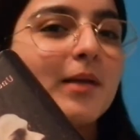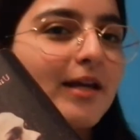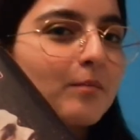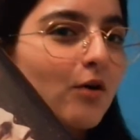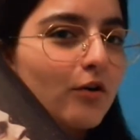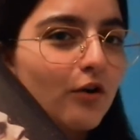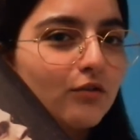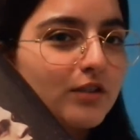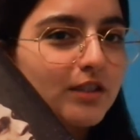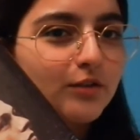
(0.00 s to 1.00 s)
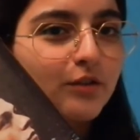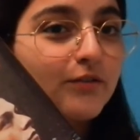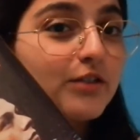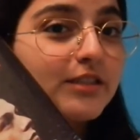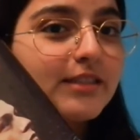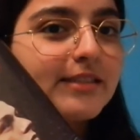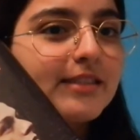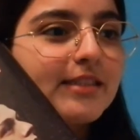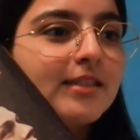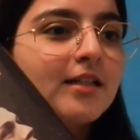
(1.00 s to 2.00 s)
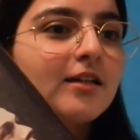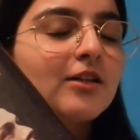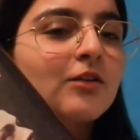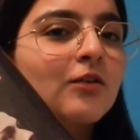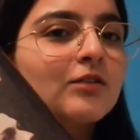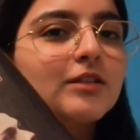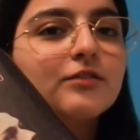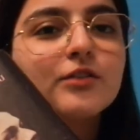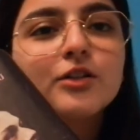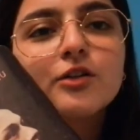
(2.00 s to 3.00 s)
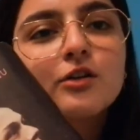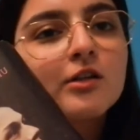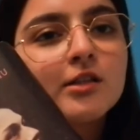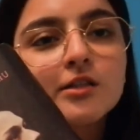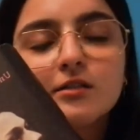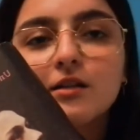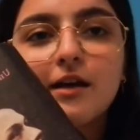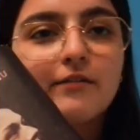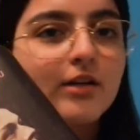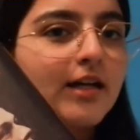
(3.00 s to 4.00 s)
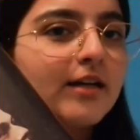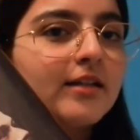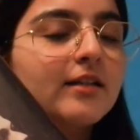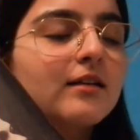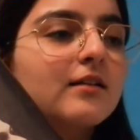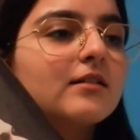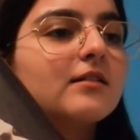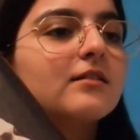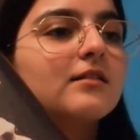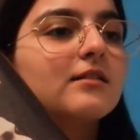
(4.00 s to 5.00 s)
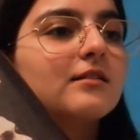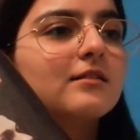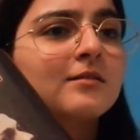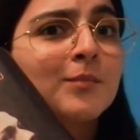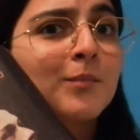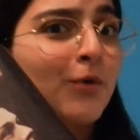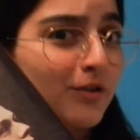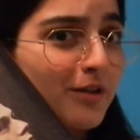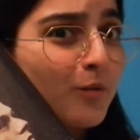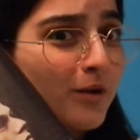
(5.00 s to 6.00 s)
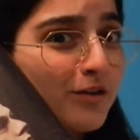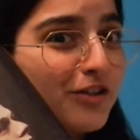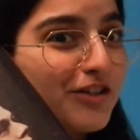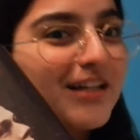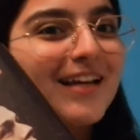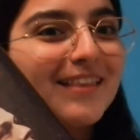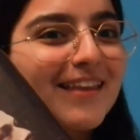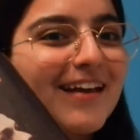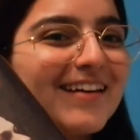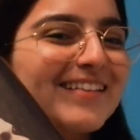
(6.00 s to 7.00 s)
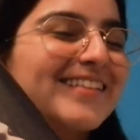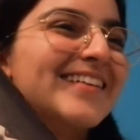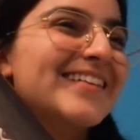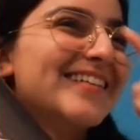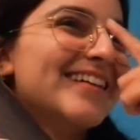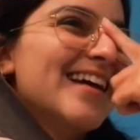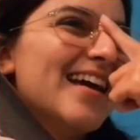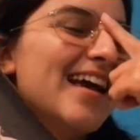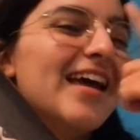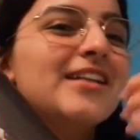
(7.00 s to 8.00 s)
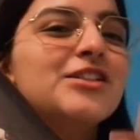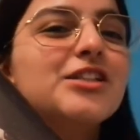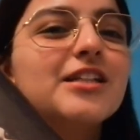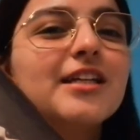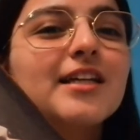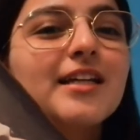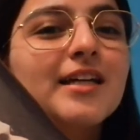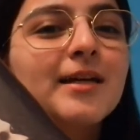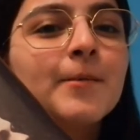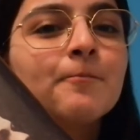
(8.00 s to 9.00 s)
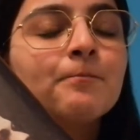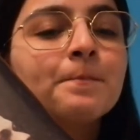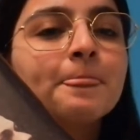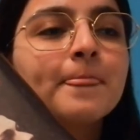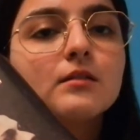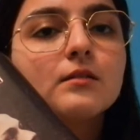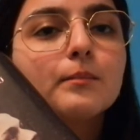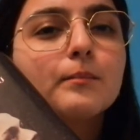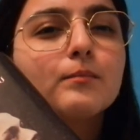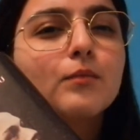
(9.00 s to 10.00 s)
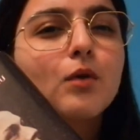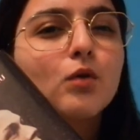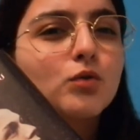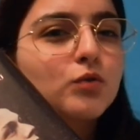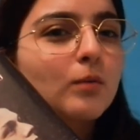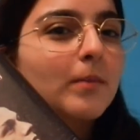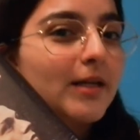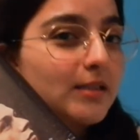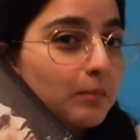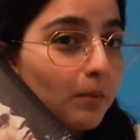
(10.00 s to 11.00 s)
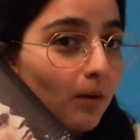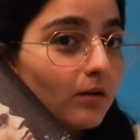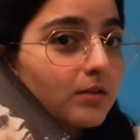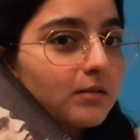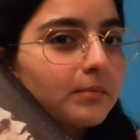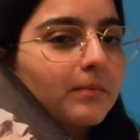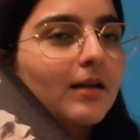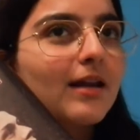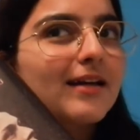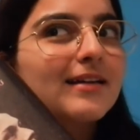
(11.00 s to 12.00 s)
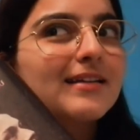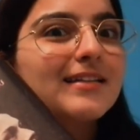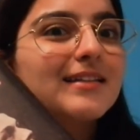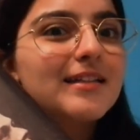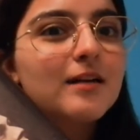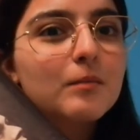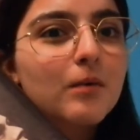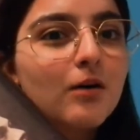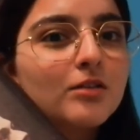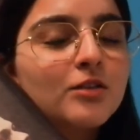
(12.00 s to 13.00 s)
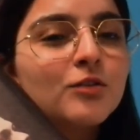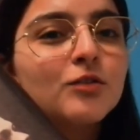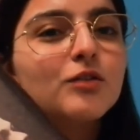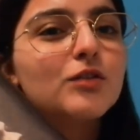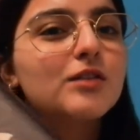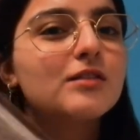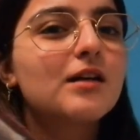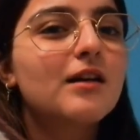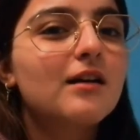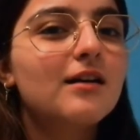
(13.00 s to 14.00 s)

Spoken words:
playboy of the university, you know, different girl every night, more than one girl at night. And he also plays box, but like illegal box, you know, those